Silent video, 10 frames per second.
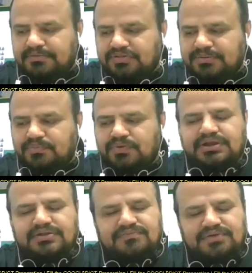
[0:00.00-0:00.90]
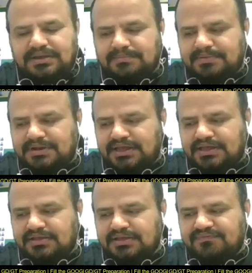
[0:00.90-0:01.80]
Because the point is what happened.
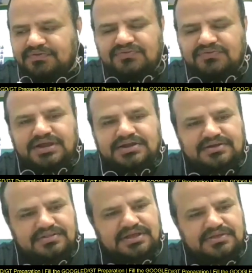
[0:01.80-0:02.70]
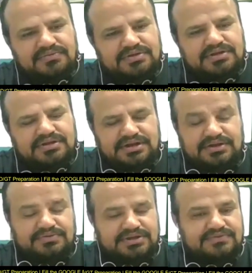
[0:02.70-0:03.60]
If you start your
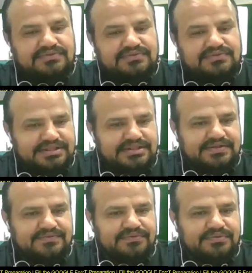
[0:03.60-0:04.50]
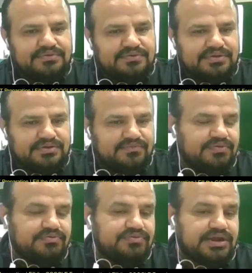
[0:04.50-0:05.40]
introduction like this, or if
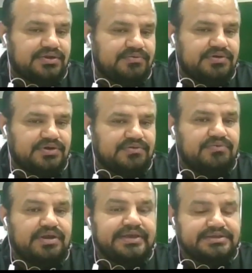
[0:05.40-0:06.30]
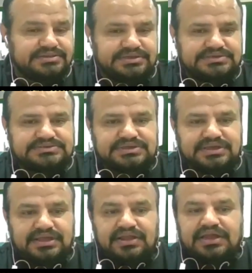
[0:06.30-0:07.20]
you start your interview like this,
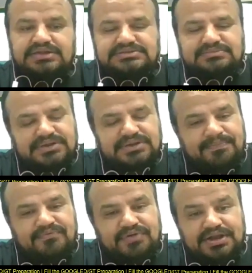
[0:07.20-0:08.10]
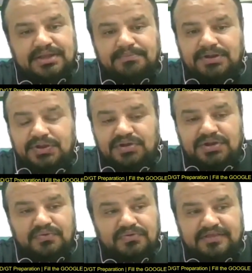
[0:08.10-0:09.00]
and sometimes what happened, you
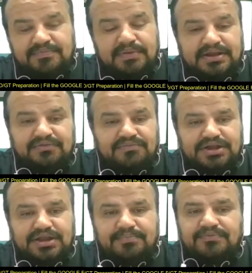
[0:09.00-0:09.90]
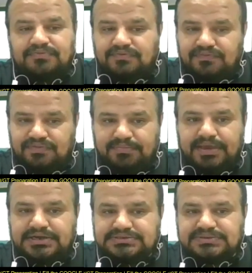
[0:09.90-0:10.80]
are not expecting what type of question they
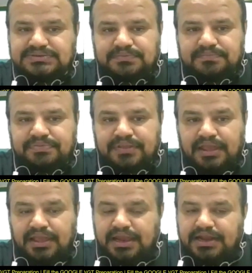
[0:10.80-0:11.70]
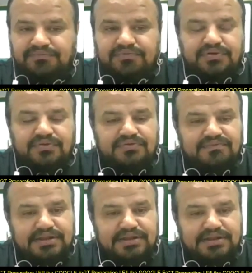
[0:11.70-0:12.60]
may ask you. And if you are not
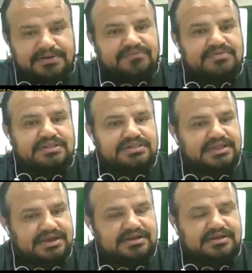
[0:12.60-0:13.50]
very prepared with that